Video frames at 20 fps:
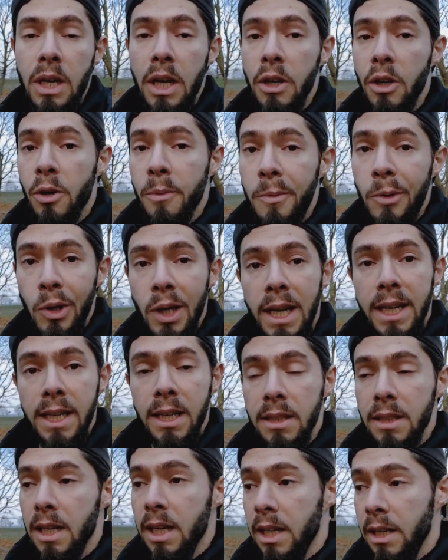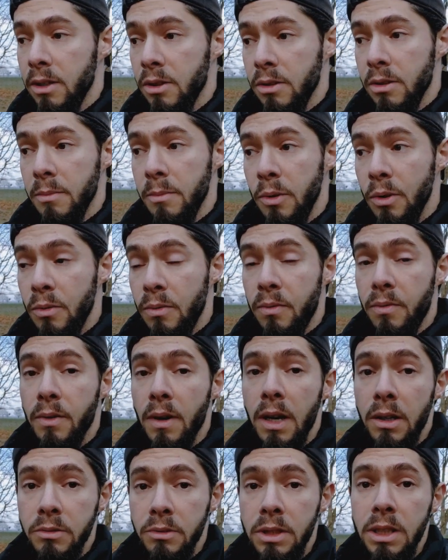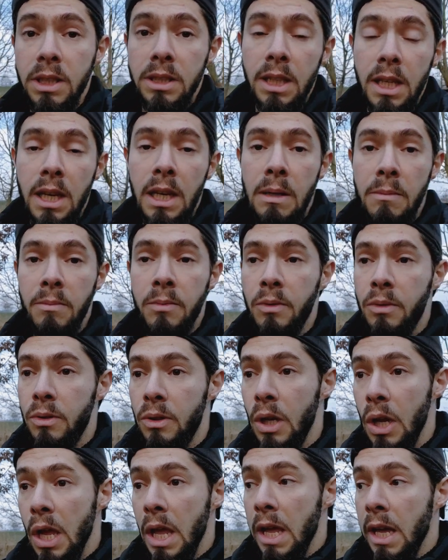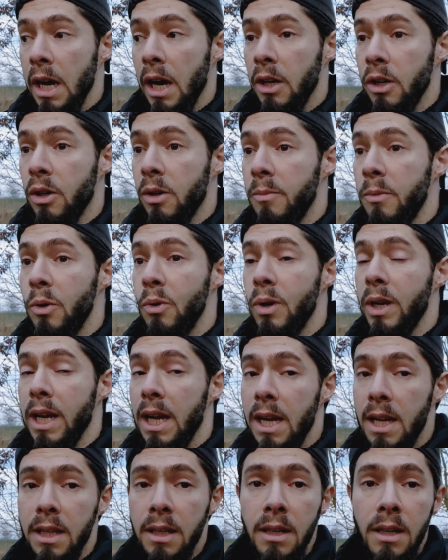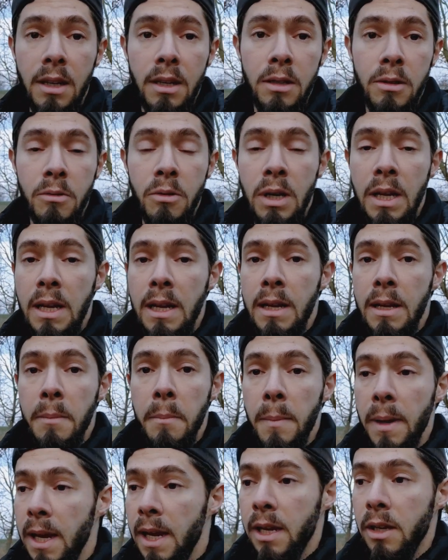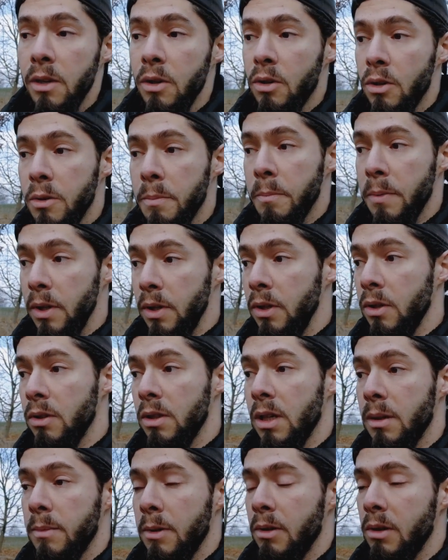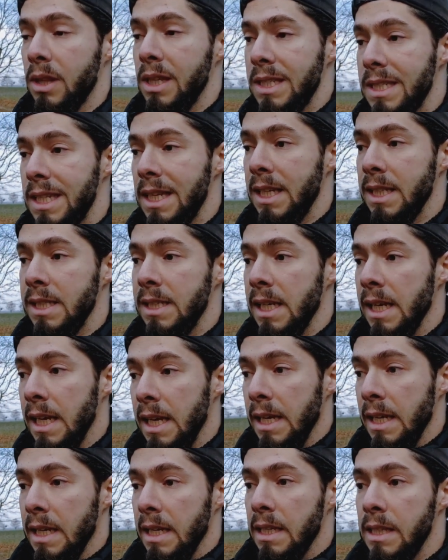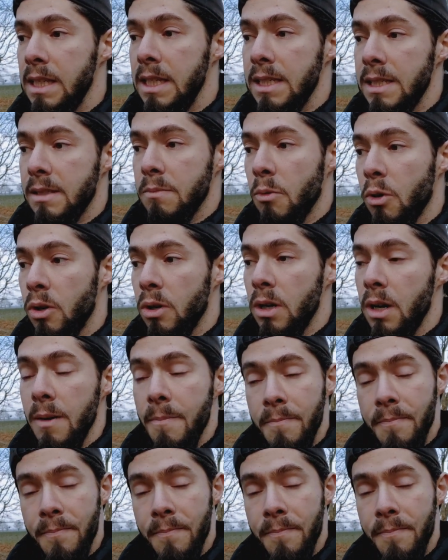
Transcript: I hope you like it, I hope you found it helpful, I hope you can now make your opinion about this lens, this small